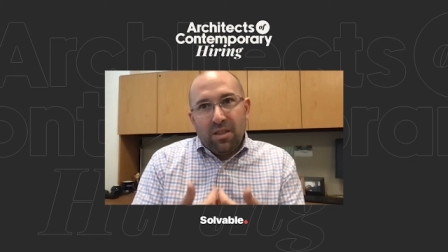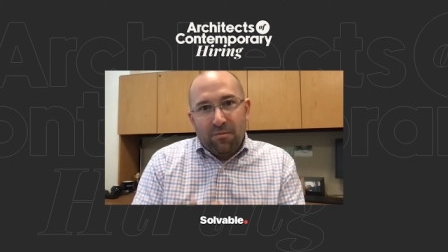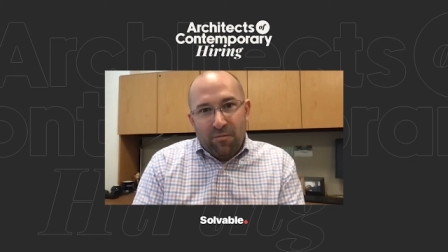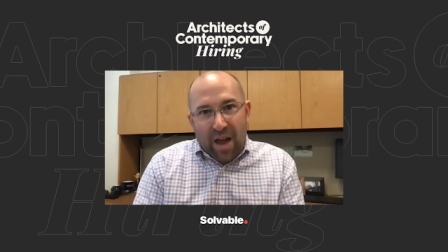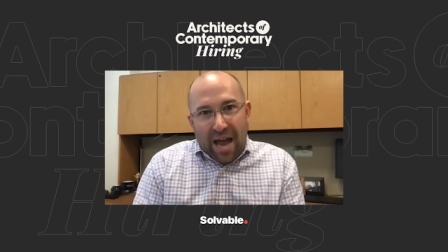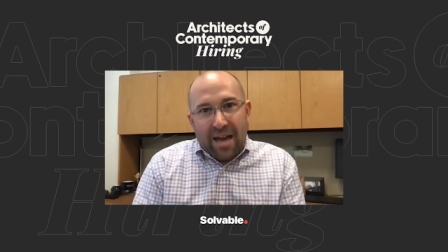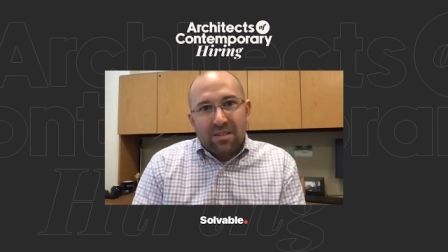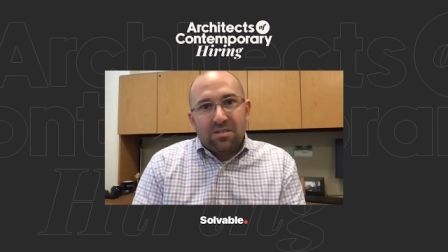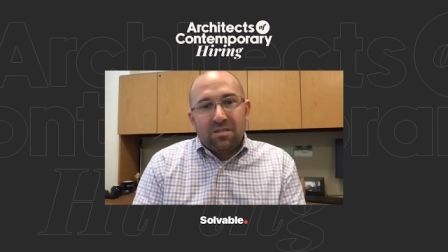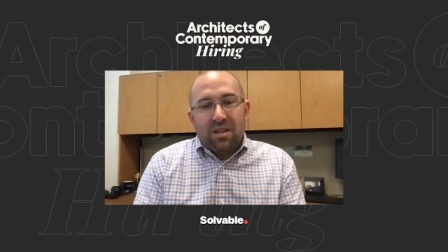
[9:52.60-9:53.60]
the
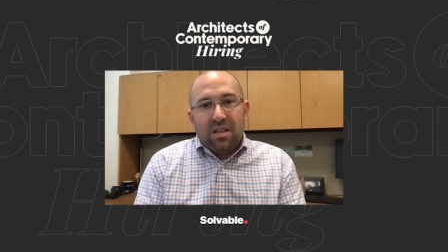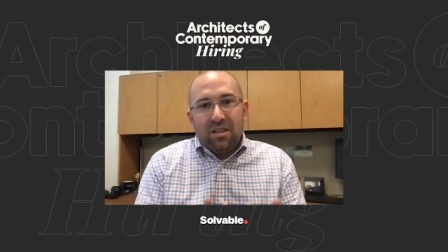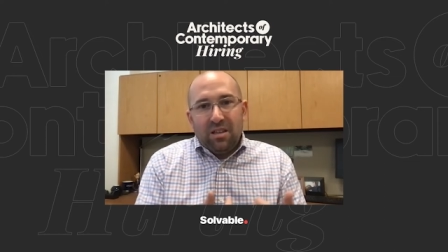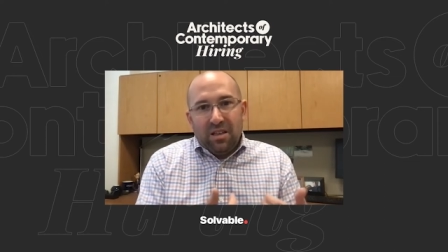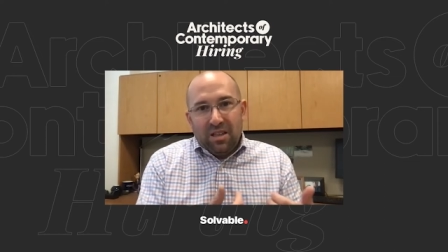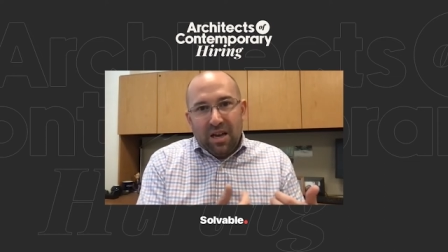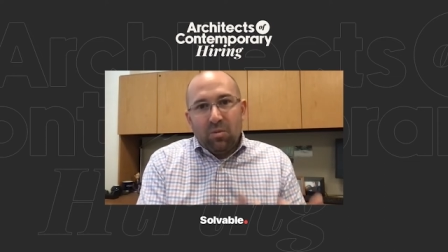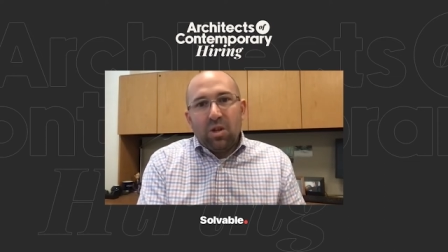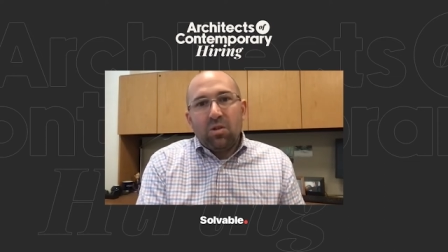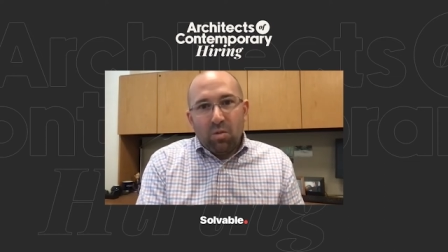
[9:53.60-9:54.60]
facts and
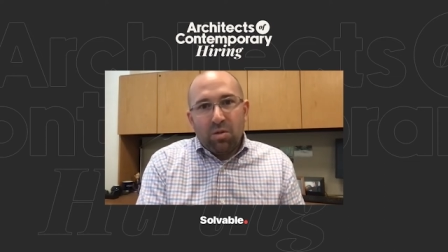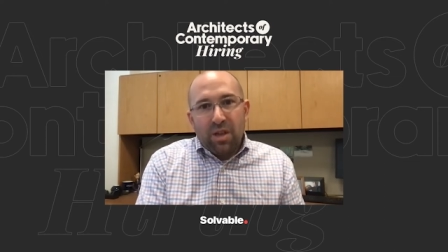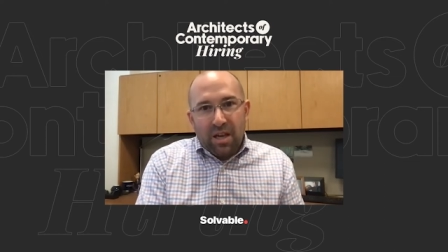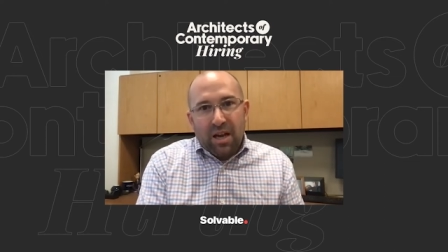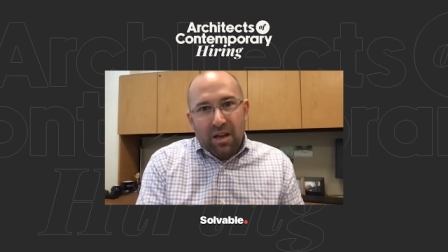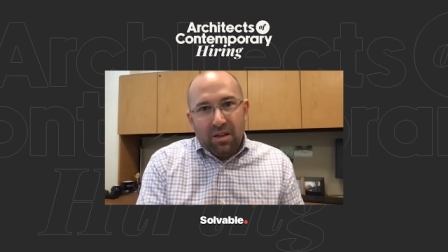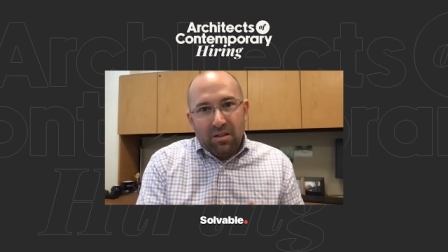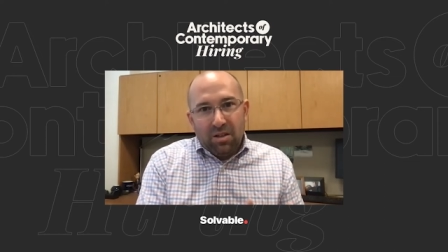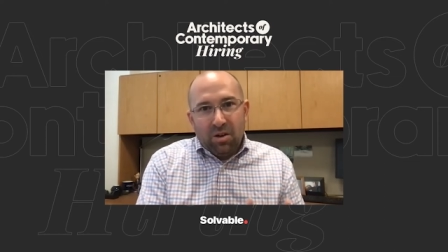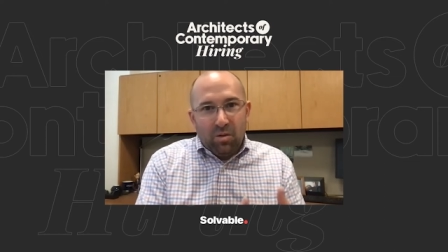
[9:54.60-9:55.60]
not what you think
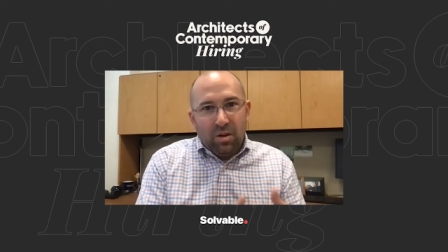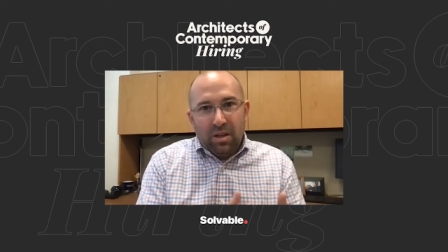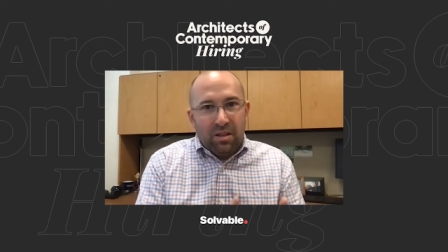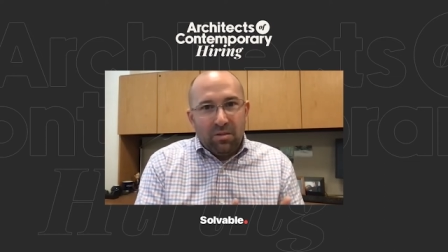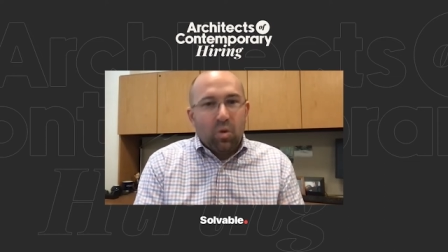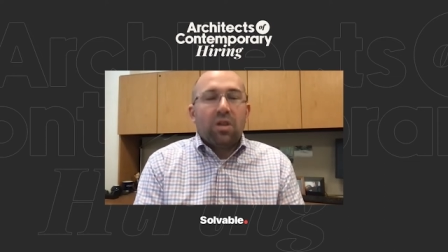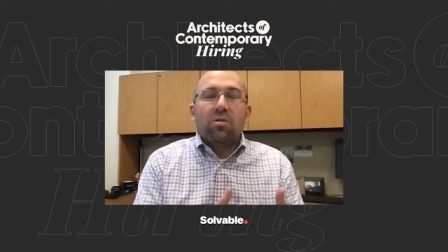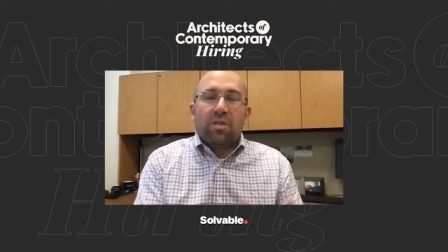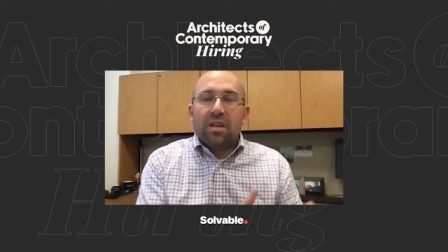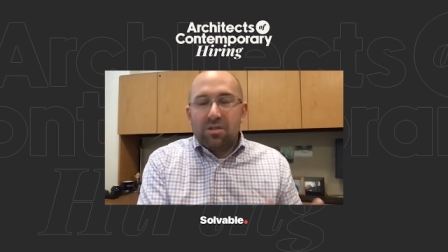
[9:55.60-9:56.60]
what
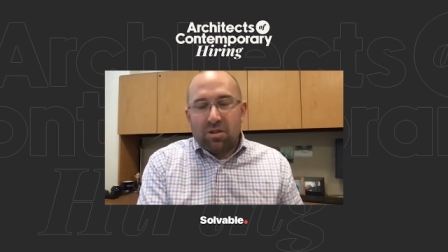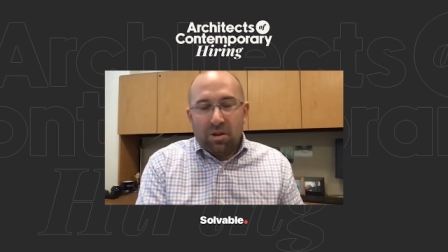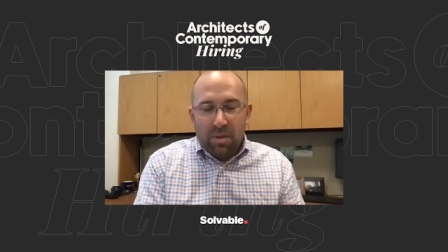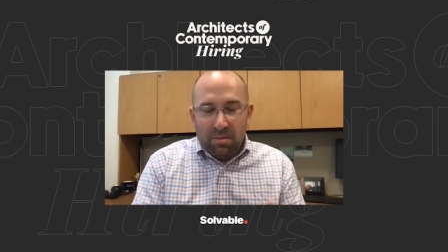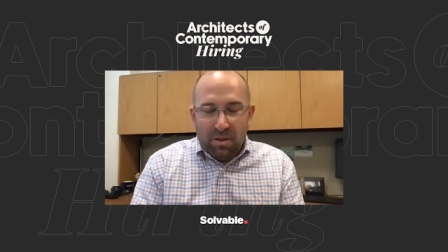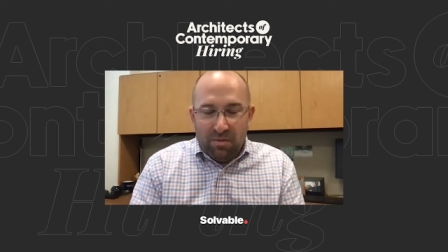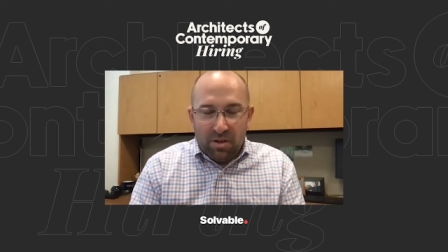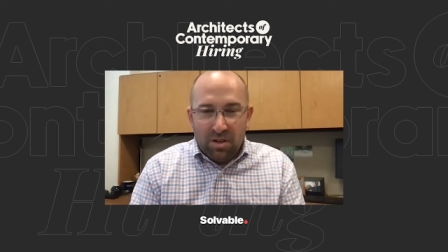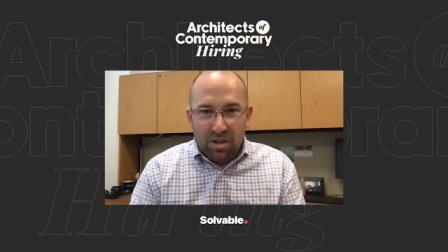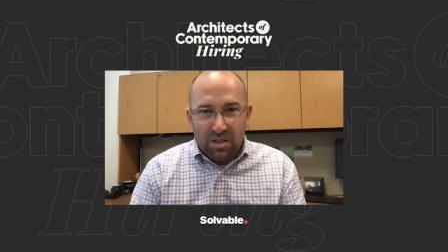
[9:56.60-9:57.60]
you think is going to make me
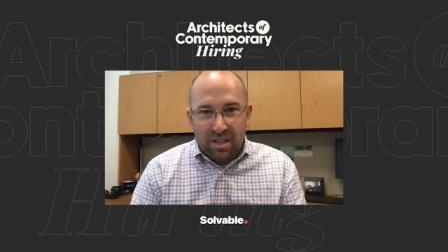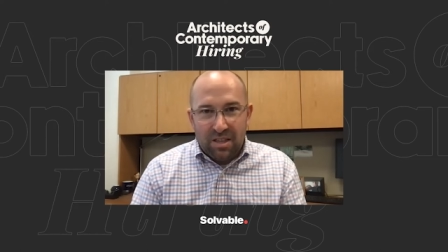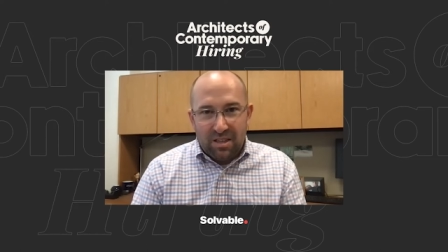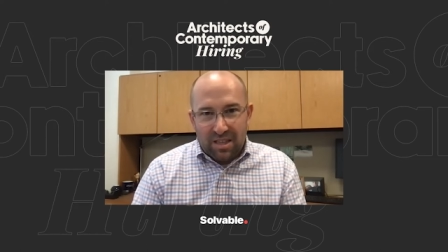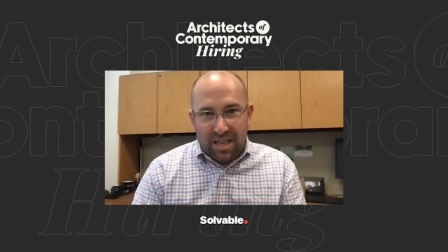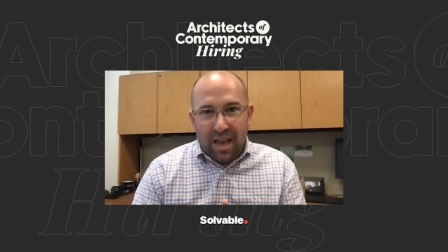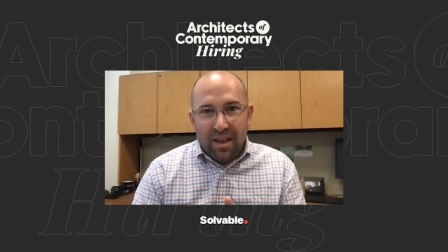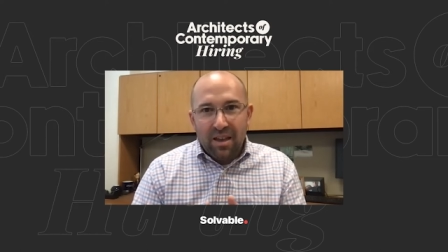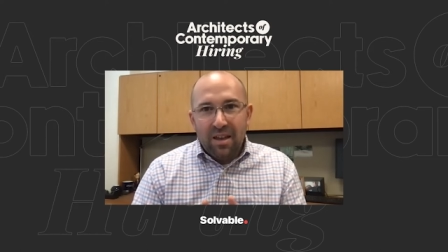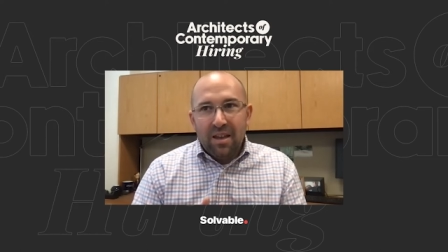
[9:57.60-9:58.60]
feel good at the end of the day.